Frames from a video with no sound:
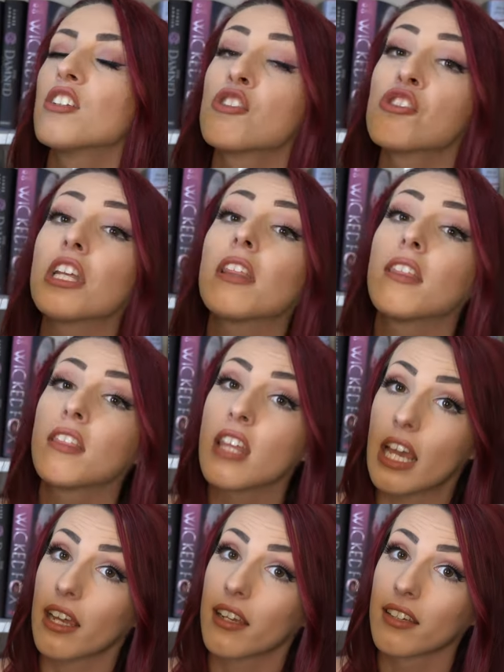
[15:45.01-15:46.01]
she
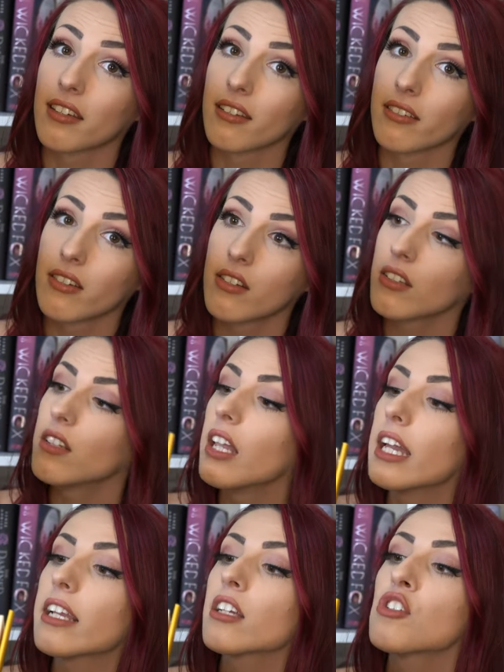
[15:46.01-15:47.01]
thick.
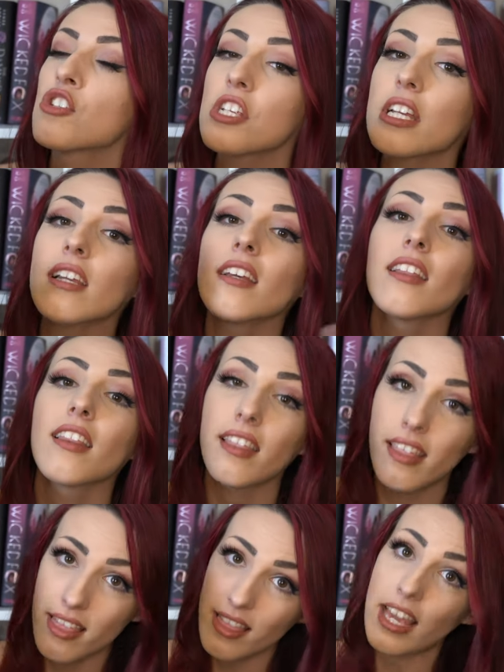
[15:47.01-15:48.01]
Like she
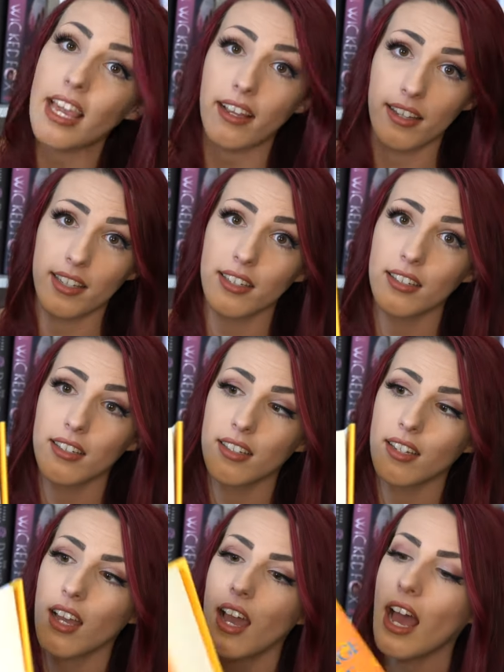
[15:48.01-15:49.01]
thick.
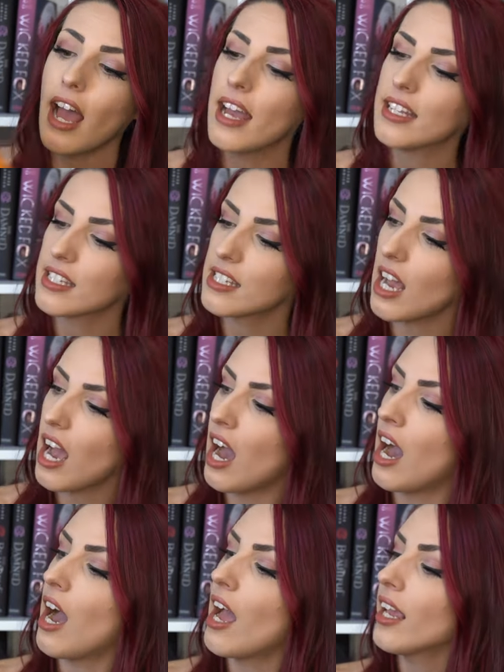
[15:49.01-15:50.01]
And
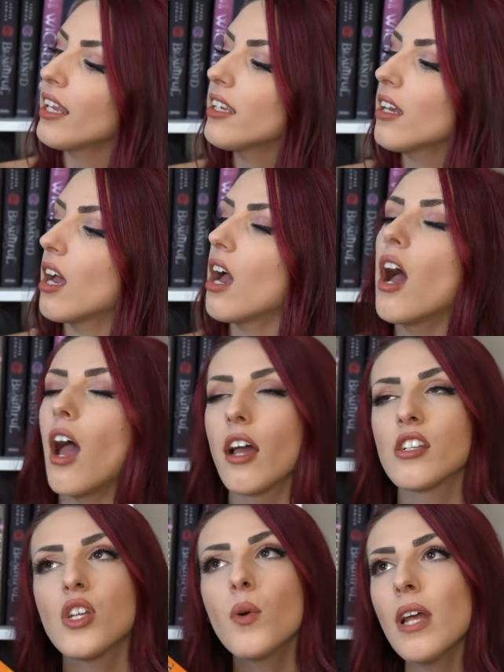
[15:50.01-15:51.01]
I
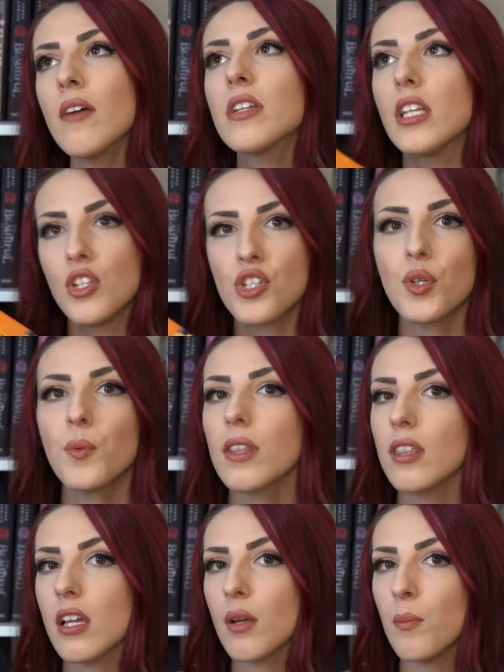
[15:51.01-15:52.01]
don't have an issue
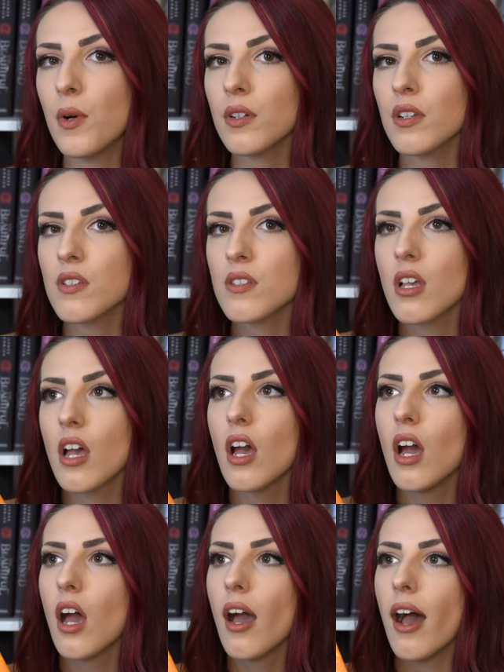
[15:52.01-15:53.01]
with thick books.
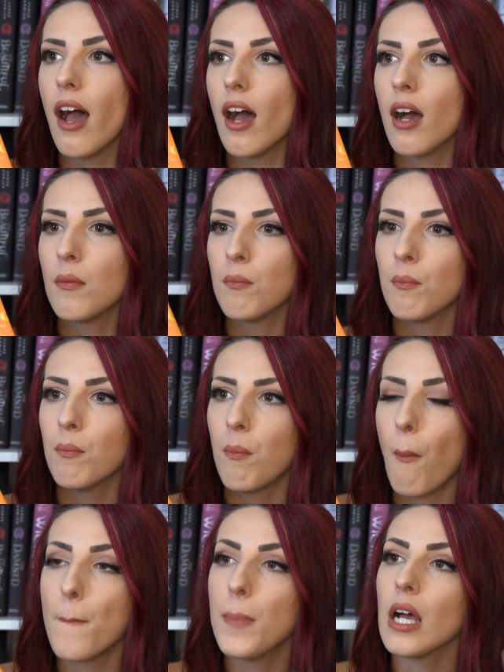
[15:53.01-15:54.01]
Um,
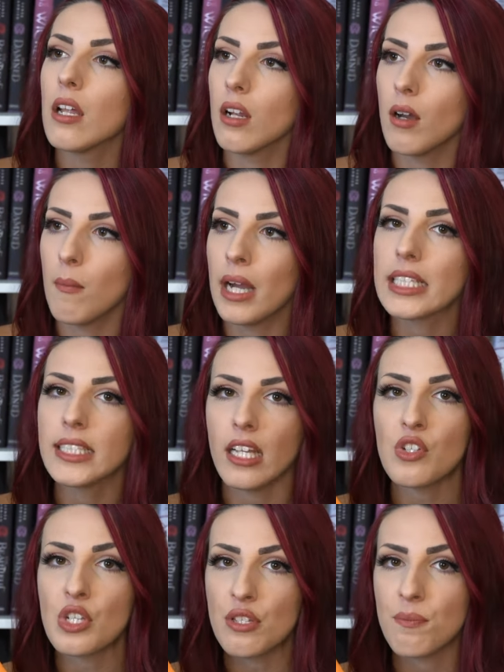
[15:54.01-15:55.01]
but my
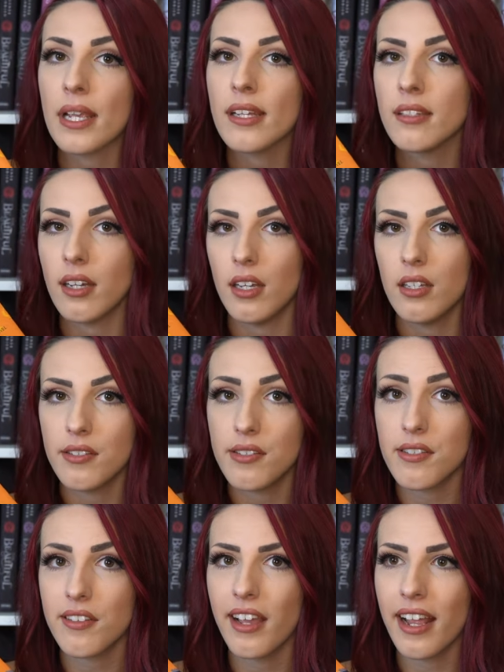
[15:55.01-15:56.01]
attention span
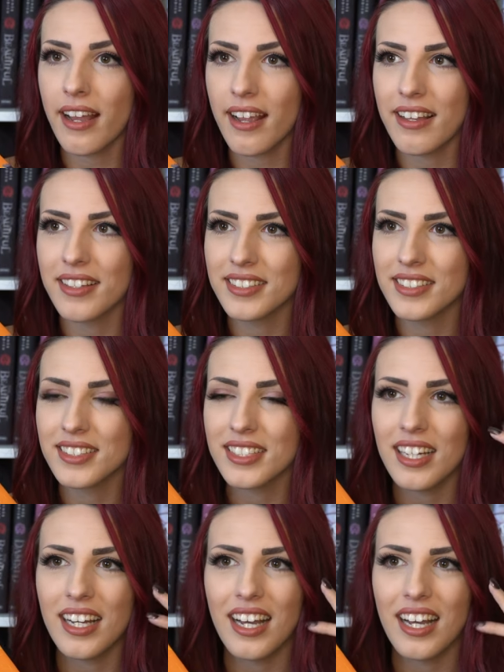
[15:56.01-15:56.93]
does. And